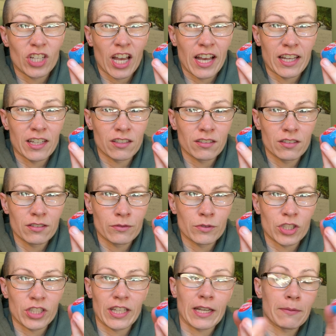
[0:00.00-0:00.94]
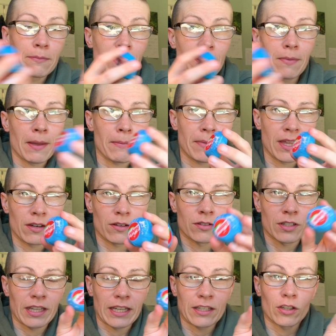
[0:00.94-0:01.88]
child, which like me and my men
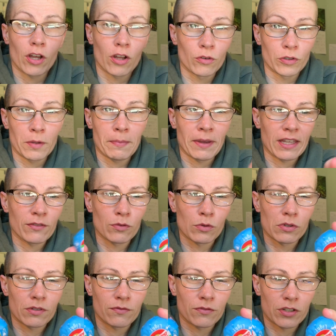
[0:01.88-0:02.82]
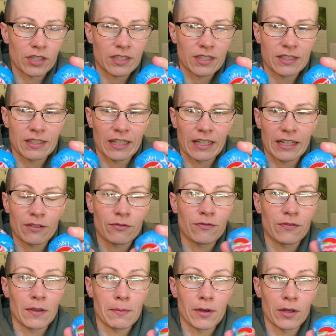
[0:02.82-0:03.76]
are like the only path forward for us is like
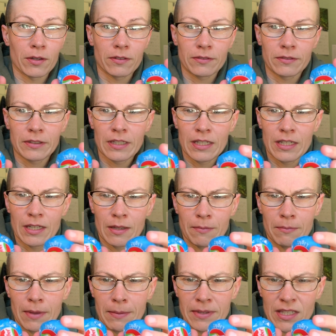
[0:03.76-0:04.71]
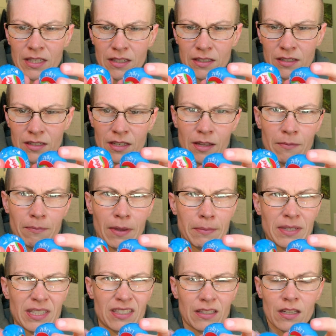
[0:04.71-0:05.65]
female baby,
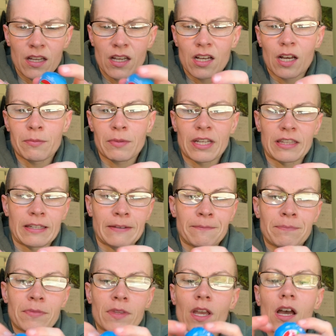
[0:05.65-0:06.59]
babies, I'm kind of thing.